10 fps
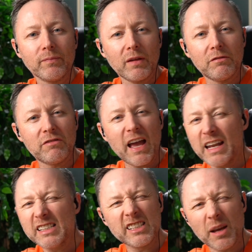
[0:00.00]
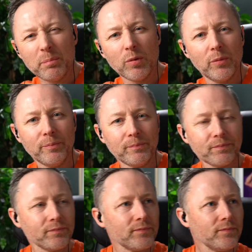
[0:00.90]
Very simple.
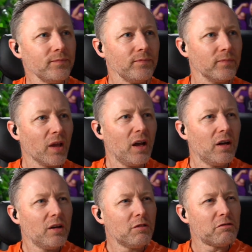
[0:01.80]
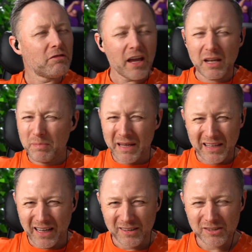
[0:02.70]
Very
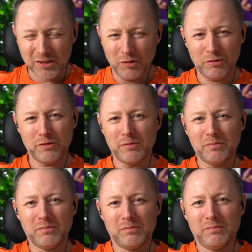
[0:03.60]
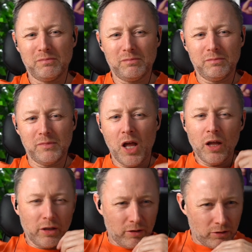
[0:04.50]
beginner stuff.
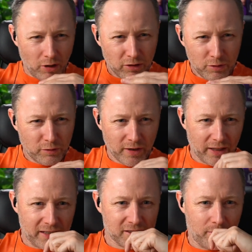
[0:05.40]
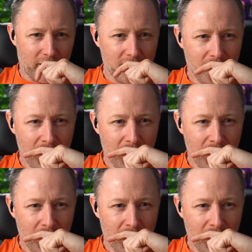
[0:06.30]
Nothing for the likes of me.